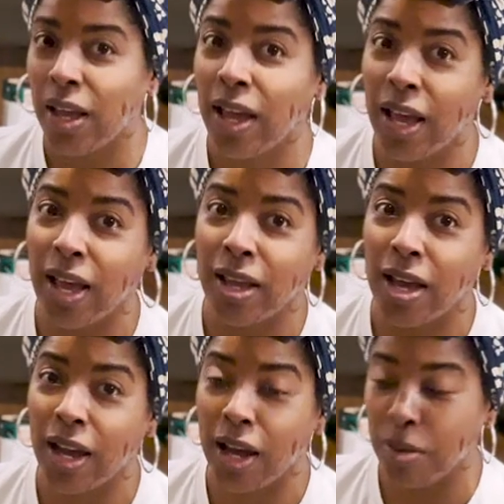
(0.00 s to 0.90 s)
hey,
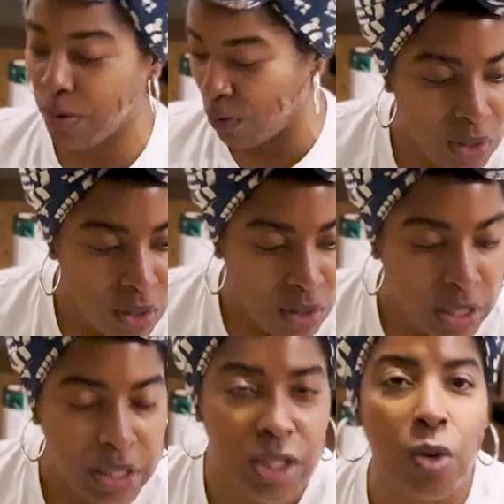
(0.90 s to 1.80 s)
I gotta poop.
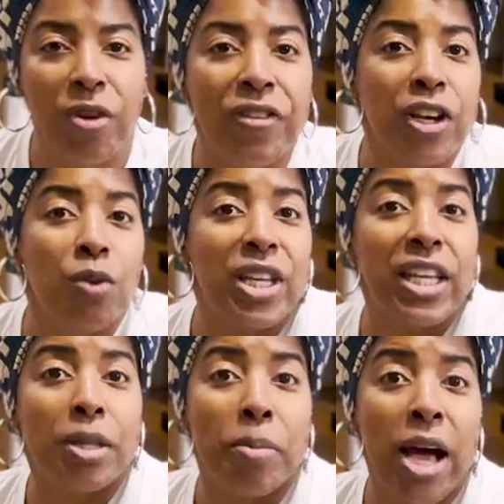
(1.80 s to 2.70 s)
So we figured we'd
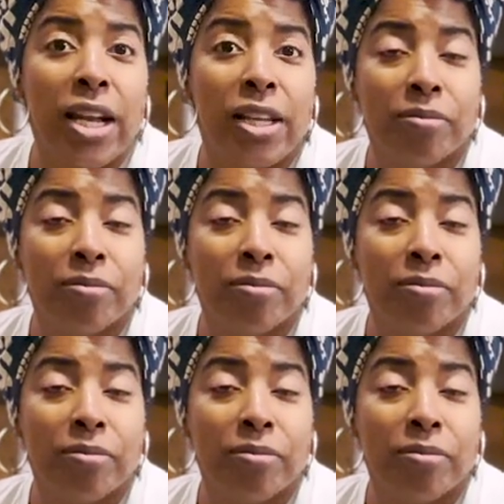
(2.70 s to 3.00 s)
get the potty.